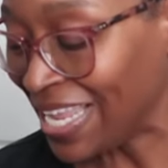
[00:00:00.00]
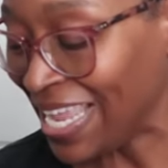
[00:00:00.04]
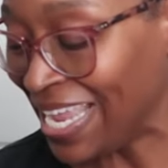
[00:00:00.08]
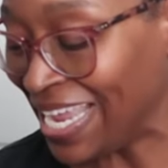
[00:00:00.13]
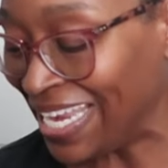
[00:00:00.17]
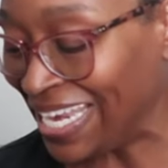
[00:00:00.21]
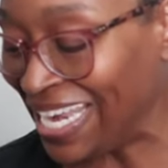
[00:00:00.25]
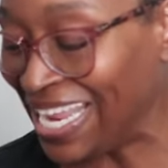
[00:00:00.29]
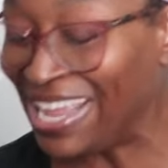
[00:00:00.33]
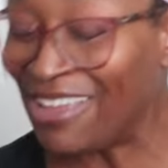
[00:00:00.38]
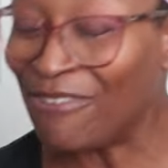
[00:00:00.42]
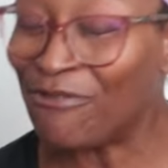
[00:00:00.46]

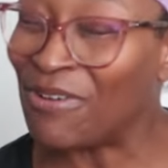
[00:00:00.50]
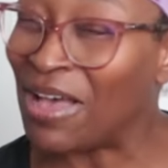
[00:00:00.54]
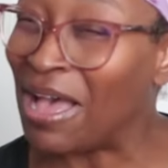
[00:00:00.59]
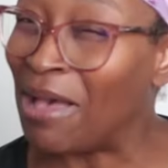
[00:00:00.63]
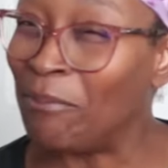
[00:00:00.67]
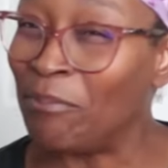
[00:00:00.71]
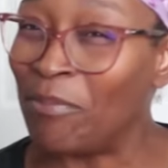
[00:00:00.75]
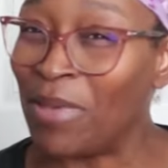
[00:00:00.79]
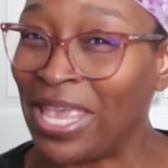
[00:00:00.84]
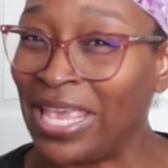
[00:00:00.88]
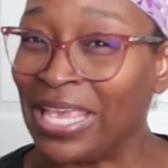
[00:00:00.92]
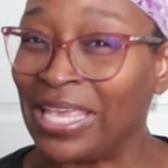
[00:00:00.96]
And if
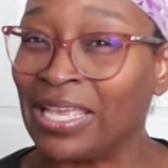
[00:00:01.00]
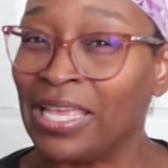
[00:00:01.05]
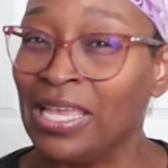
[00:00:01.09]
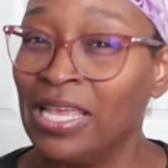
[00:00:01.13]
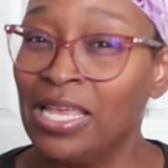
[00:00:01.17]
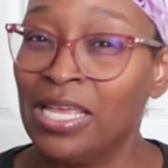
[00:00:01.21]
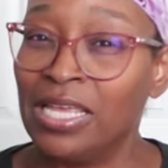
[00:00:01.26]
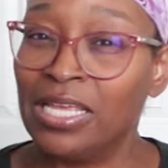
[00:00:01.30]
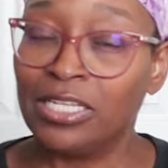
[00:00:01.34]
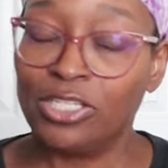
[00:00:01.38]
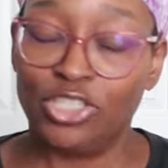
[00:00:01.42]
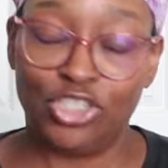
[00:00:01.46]
I make
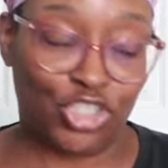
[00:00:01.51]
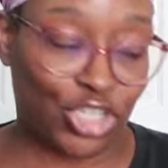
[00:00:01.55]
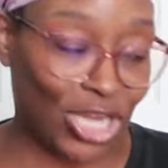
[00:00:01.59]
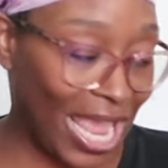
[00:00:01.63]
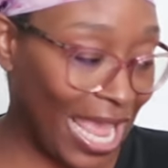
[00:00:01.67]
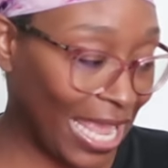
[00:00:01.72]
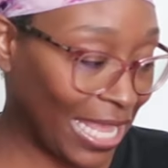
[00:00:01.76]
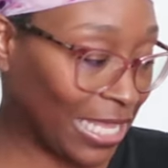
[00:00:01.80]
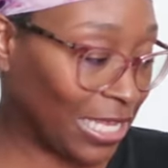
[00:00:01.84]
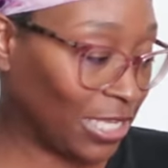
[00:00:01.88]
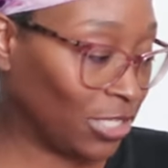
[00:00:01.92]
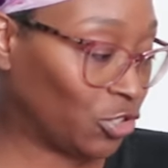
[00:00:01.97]

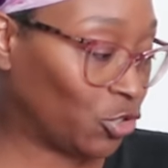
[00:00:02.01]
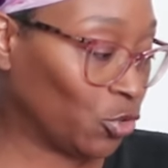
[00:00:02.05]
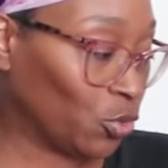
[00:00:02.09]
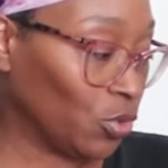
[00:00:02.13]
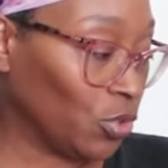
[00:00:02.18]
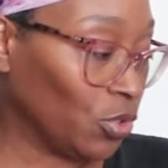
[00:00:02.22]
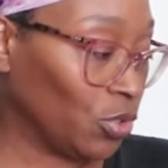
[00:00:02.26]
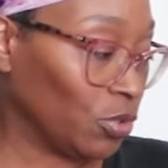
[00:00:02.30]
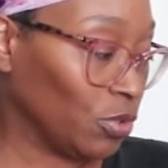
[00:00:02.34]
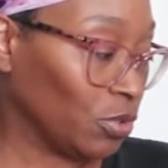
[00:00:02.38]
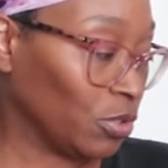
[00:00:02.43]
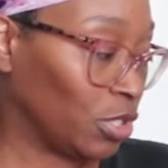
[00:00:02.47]
jackets
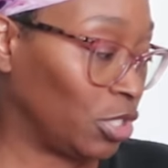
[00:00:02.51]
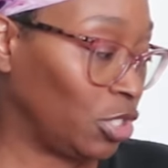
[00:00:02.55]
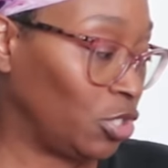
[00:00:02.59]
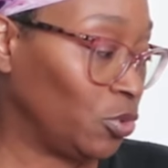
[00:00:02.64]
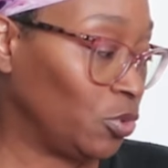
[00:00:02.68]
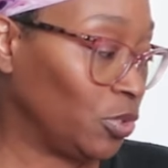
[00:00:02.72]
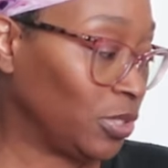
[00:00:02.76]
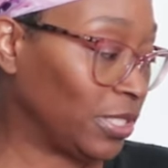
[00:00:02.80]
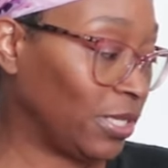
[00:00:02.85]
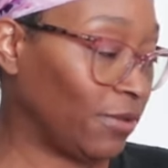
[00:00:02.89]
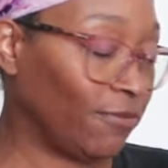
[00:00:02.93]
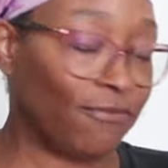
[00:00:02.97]
or
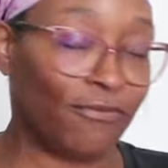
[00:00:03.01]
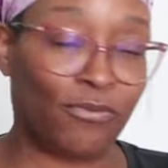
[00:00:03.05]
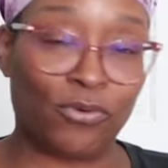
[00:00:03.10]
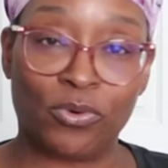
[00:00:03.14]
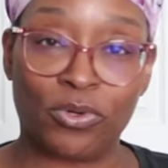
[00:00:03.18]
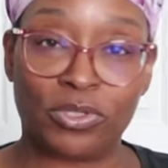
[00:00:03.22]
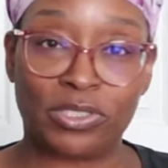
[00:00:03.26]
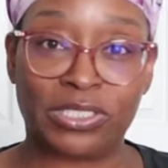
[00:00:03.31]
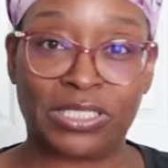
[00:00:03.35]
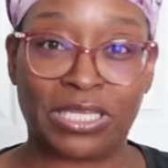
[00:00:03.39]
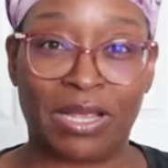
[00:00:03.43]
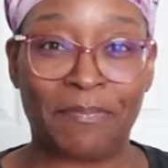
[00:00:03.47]
use it
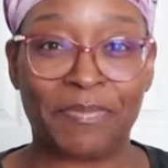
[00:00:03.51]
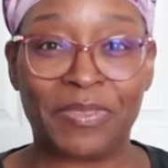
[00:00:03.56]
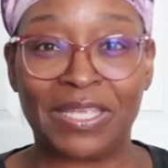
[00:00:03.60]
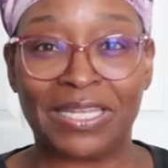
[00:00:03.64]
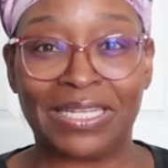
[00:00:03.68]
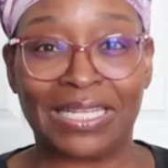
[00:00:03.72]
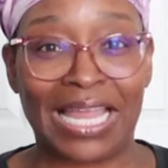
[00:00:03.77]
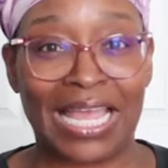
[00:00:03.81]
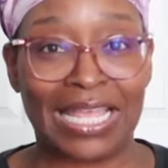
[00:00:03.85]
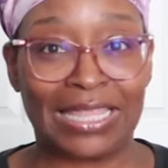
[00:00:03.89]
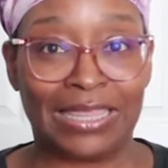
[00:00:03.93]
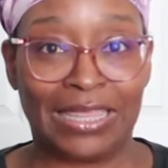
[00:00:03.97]
for
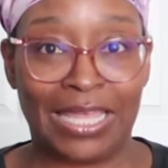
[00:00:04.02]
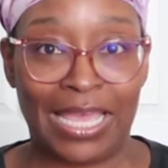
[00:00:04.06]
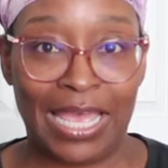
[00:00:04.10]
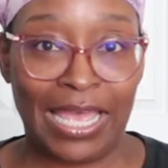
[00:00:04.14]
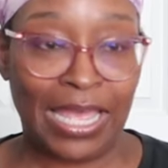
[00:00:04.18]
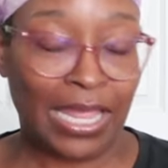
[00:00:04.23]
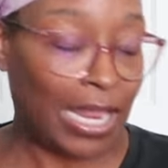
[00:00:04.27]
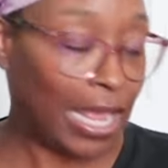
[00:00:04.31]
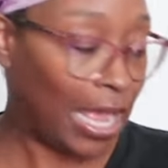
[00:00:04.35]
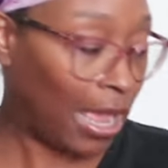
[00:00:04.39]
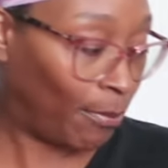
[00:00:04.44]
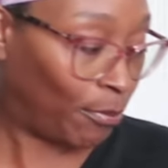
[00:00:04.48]
something like
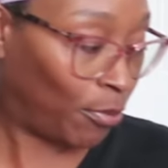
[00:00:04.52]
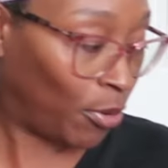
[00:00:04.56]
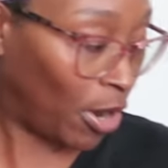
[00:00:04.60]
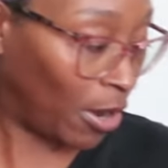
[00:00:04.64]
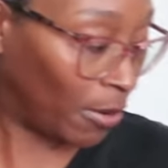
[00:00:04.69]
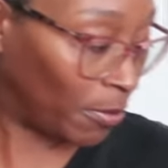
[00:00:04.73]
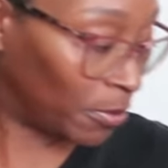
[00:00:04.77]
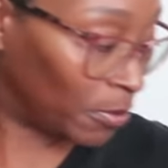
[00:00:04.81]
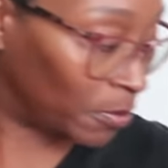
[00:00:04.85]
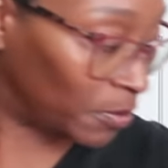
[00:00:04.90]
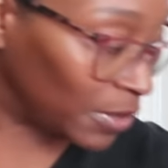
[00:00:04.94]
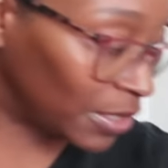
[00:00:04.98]
that, I
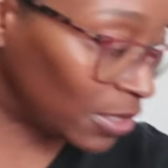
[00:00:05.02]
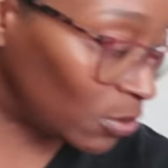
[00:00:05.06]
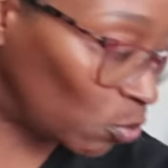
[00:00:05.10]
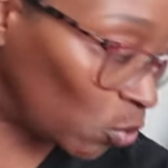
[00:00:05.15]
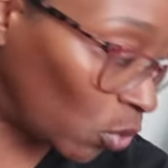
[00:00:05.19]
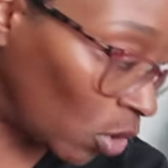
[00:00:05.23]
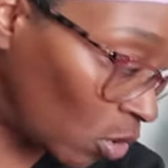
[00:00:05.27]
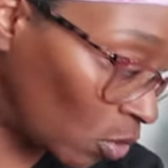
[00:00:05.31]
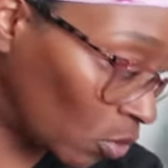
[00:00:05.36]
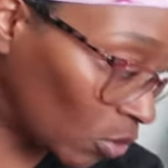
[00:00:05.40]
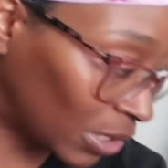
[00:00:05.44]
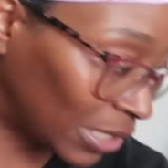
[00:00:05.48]
probably
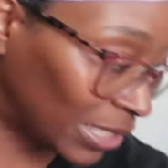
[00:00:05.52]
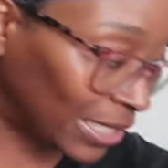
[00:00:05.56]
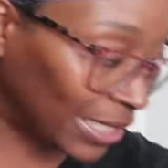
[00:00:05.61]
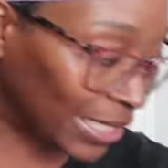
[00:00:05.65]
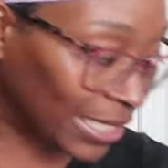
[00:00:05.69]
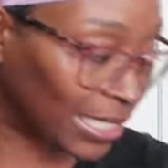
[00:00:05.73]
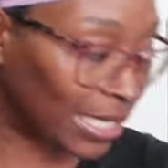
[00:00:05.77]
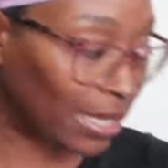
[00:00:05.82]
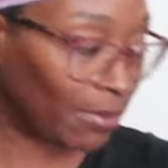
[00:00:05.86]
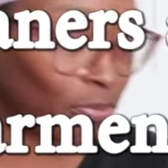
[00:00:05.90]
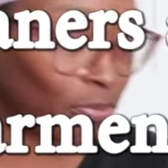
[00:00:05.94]
won't clean